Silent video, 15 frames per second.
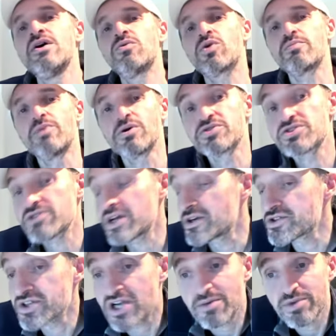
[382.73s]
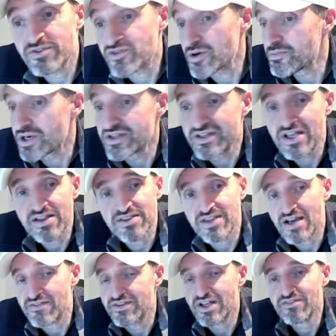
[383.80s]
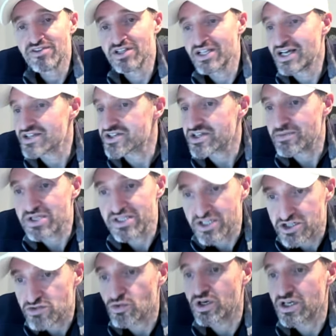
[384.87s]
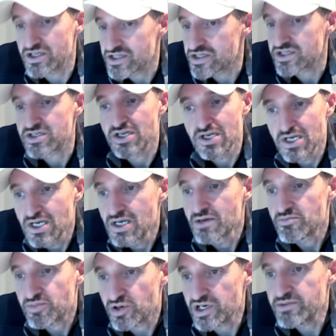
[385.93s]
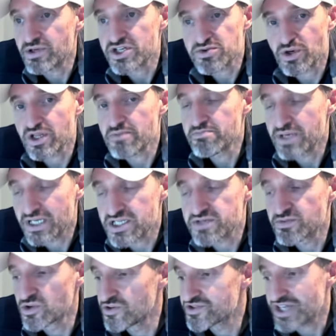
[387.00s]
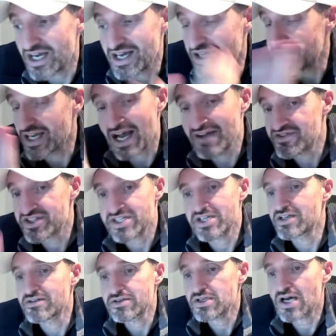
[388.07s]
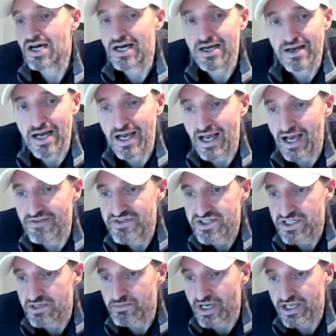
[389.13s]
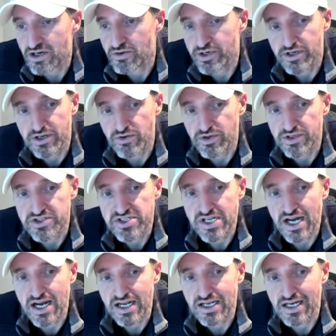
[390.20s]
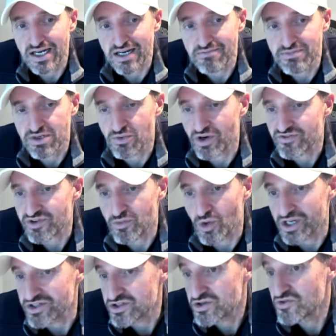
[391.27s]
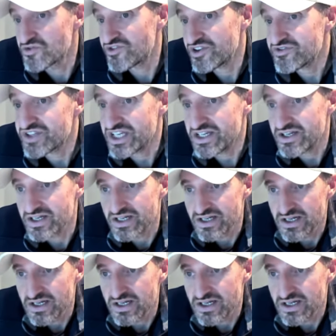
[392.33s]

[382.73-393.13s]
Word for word: where most traders are coming from. But ne ne nevertheless, I mean, this was pretty much one of the biggest moves I, I think I've seen, uh, I, I've seen in my career in a real stock. Um, it went from what, two fifty,